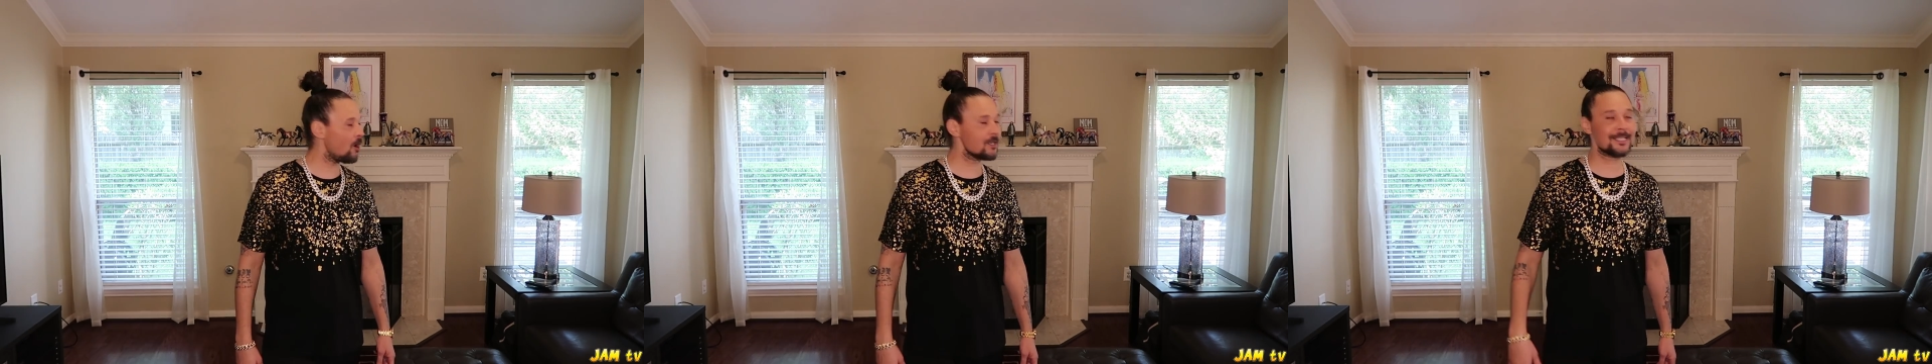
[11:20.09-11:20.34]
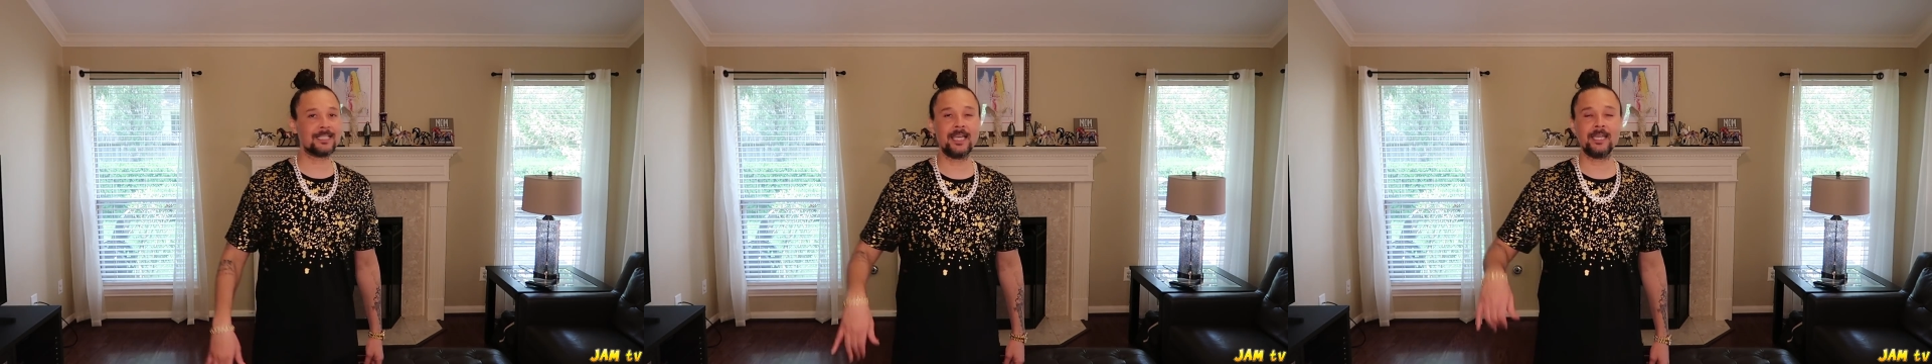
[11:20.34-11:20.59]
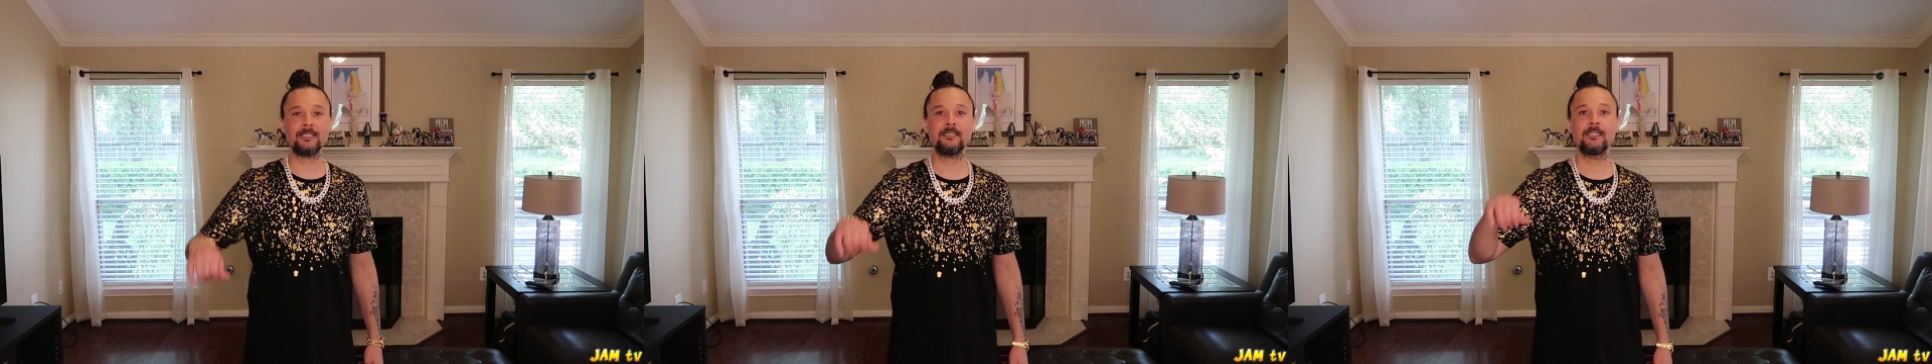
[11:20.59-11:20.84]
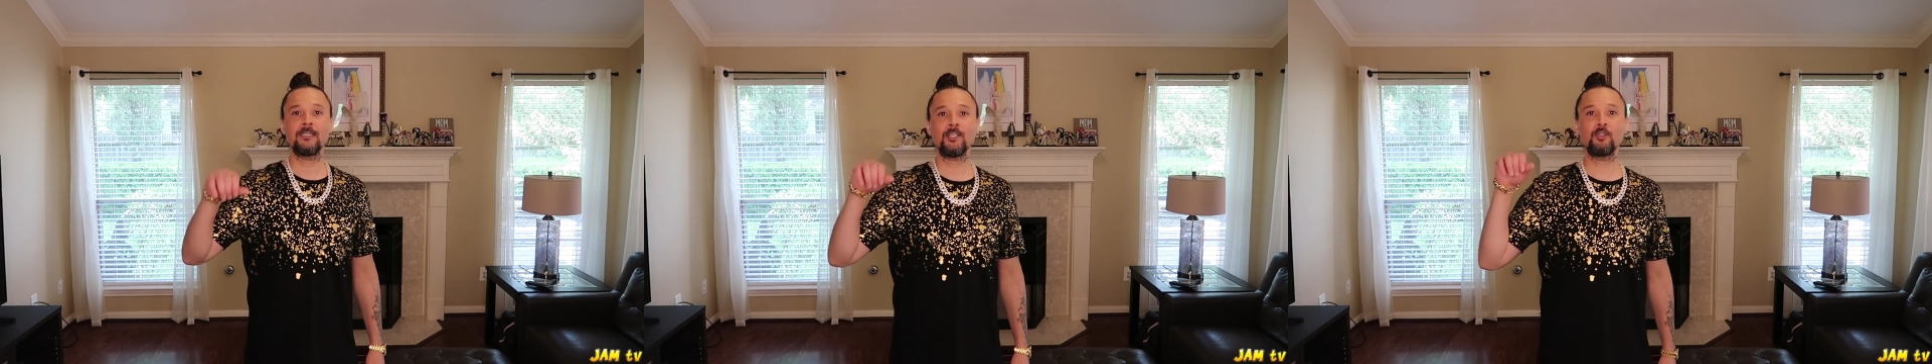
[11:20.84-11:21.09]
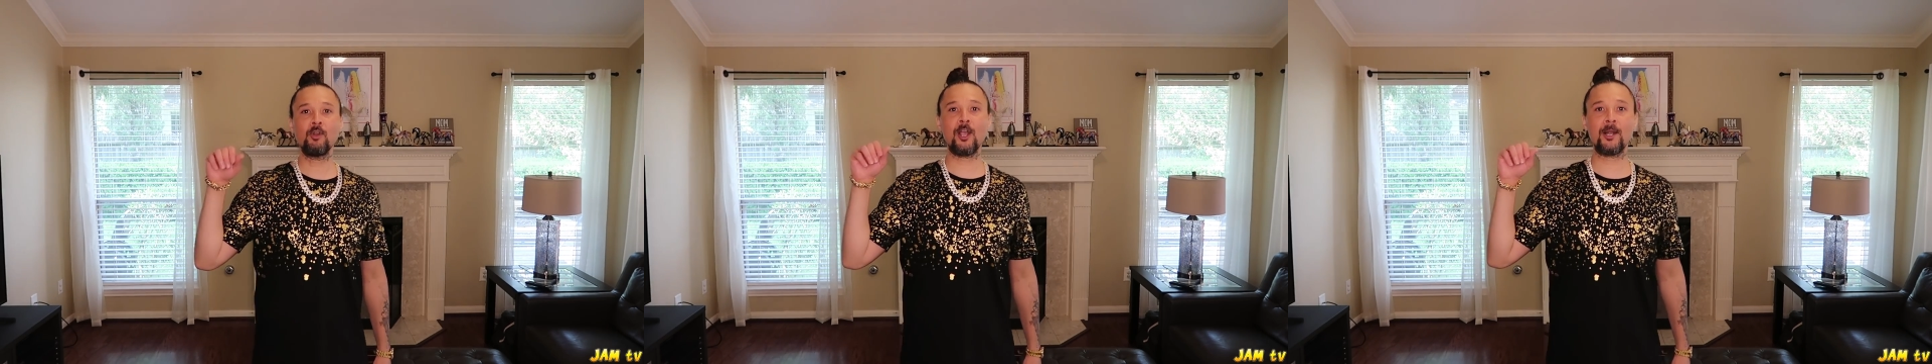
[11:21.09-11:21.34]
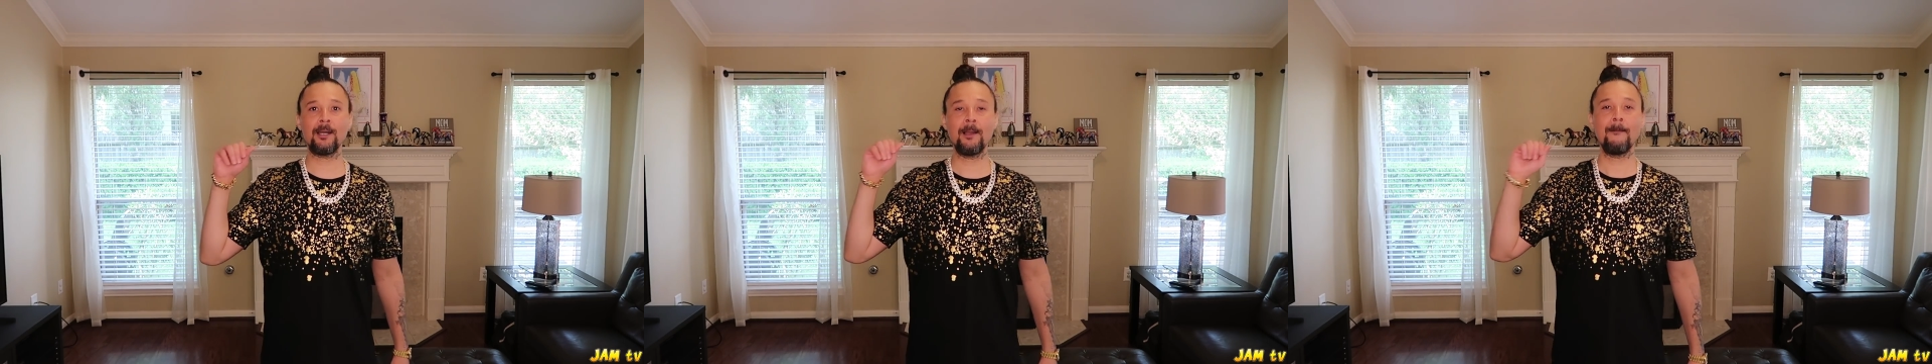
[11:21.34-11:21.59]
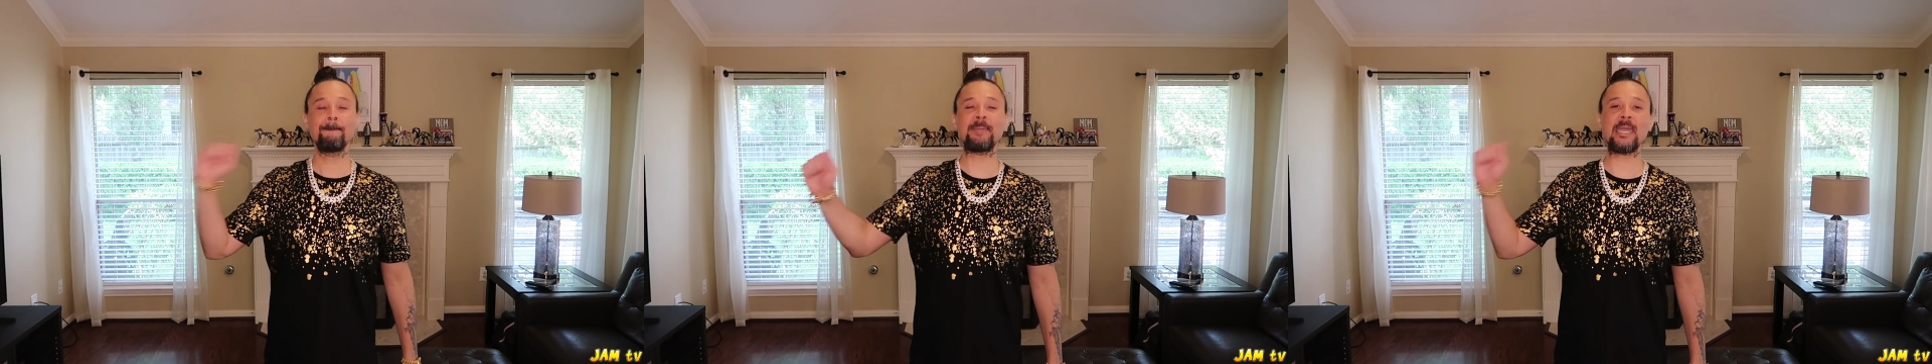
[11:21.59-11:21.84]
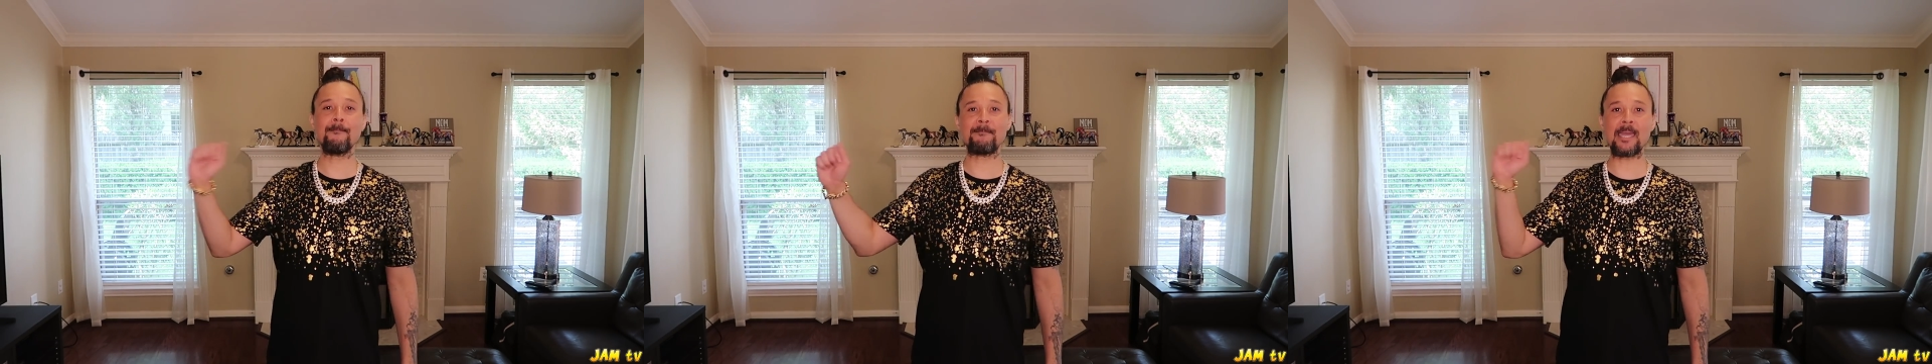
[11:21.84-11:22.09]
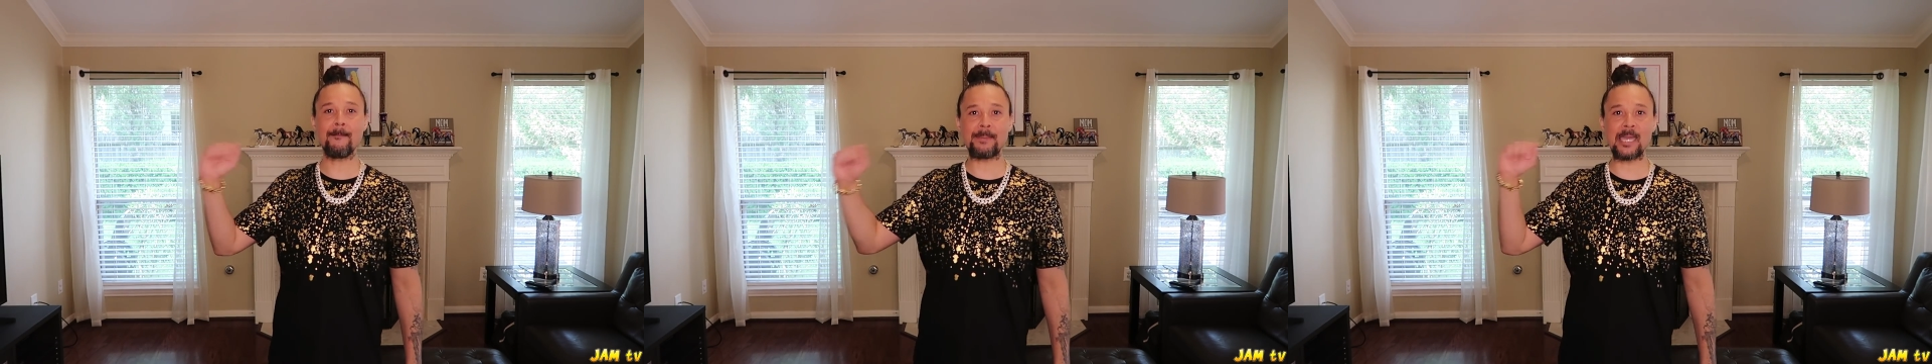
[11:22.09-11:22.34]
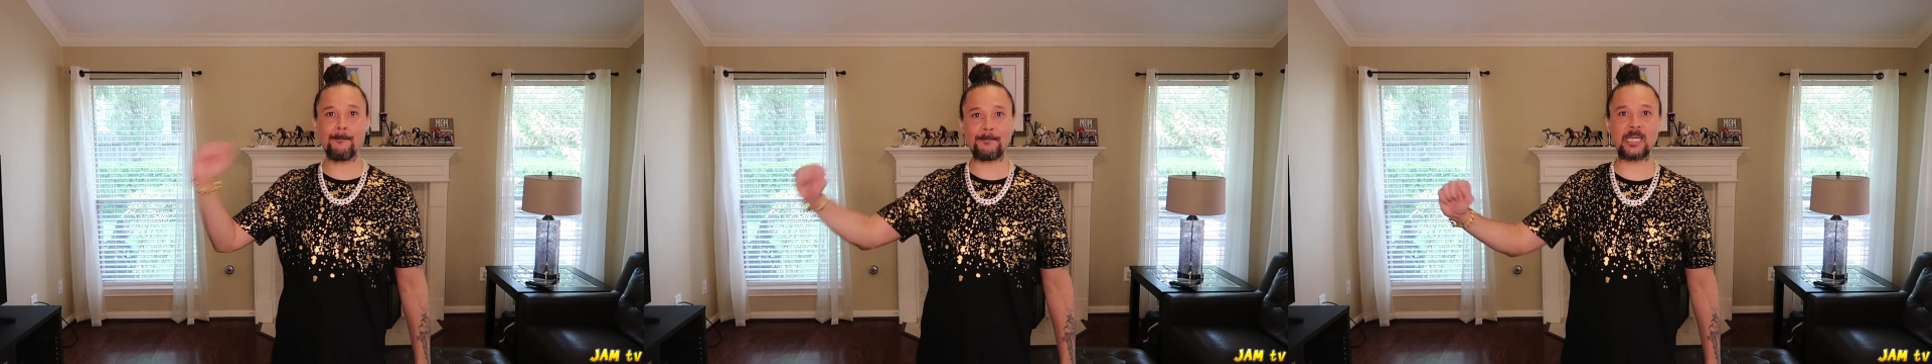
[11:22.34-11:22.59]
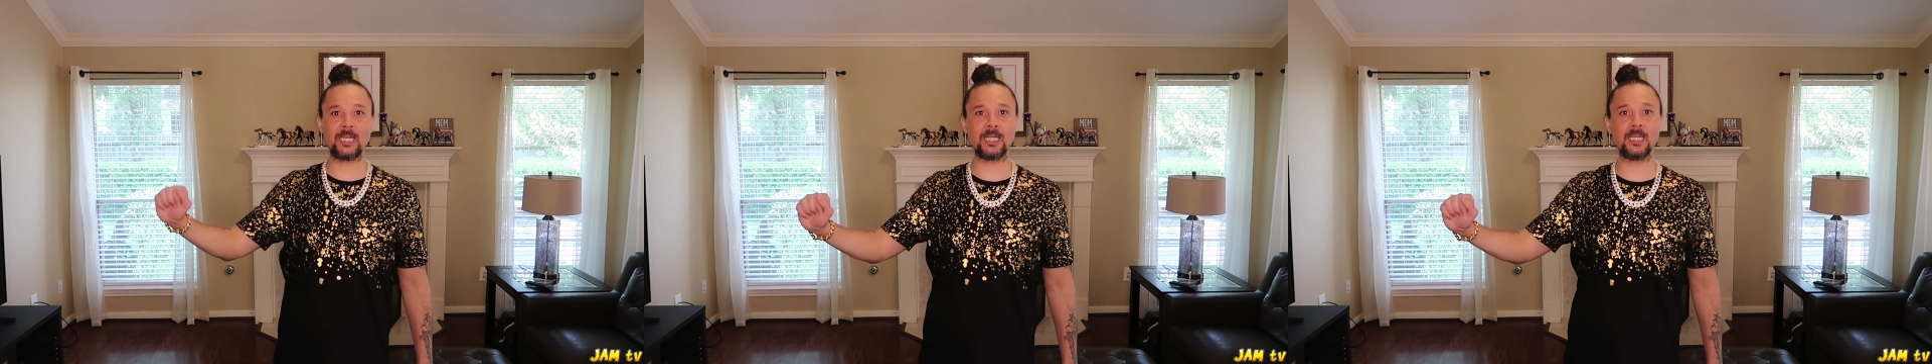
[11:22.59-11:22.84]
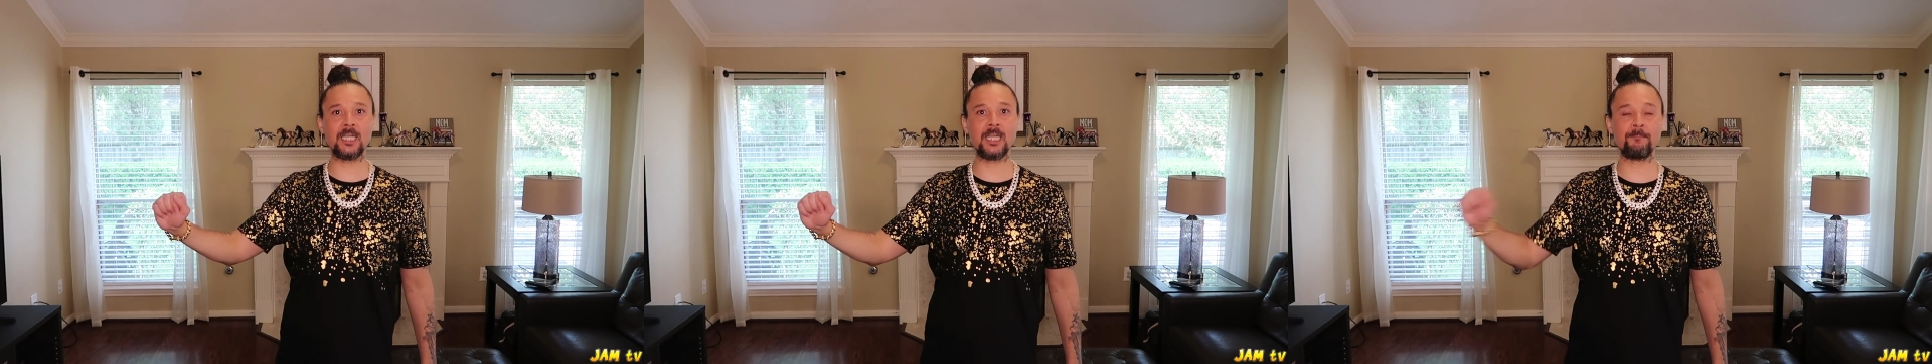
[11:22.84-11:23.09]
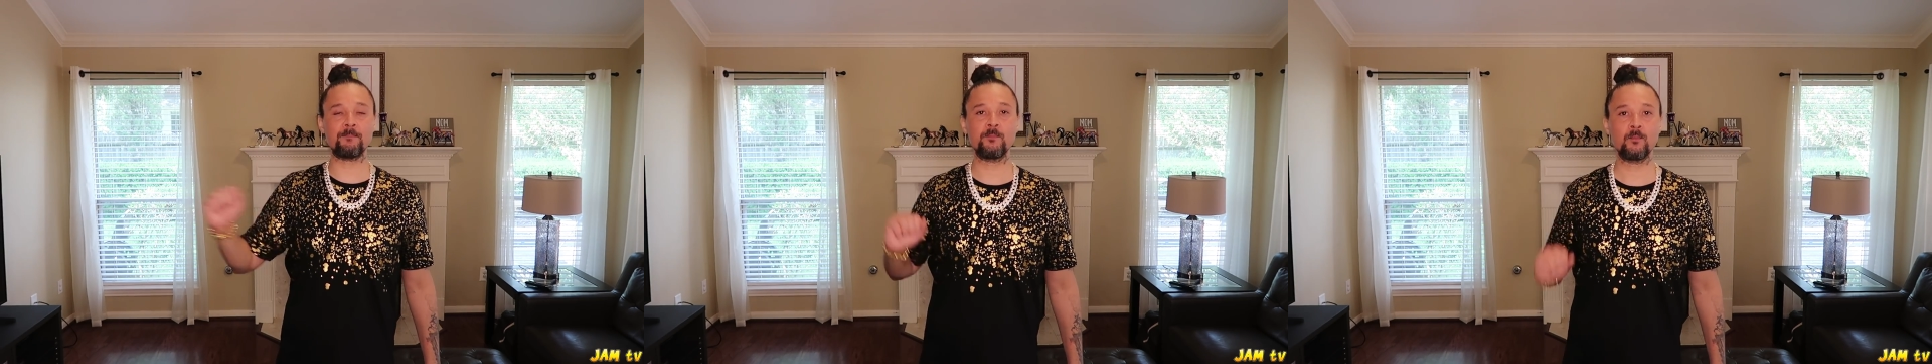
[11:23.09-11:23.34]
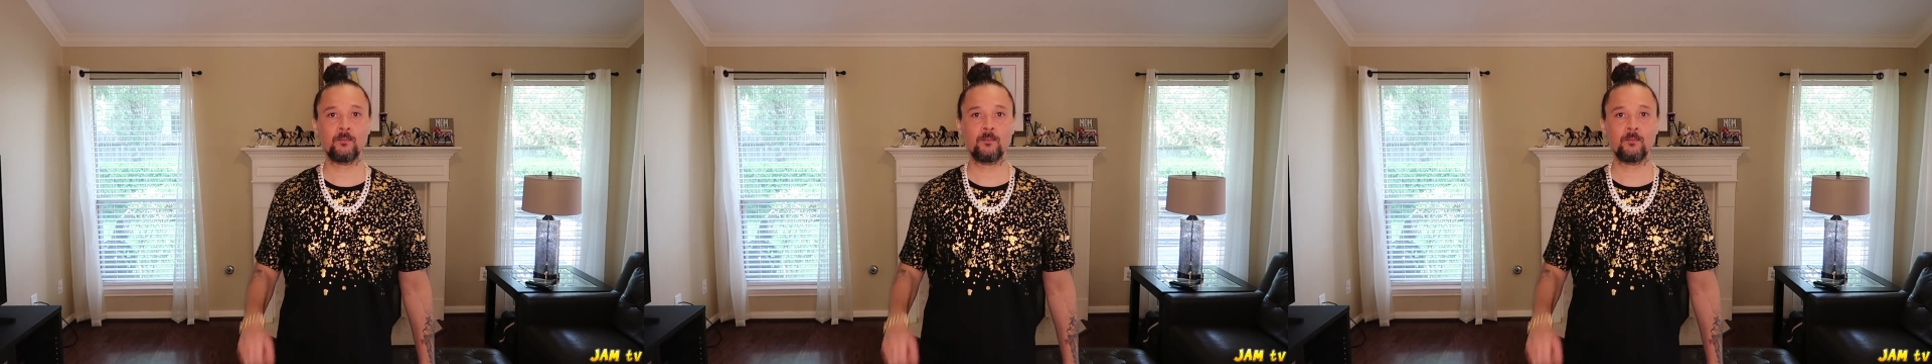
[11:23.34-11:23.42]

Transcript: All of a sudden, you heard a beep, beep, beep, beep.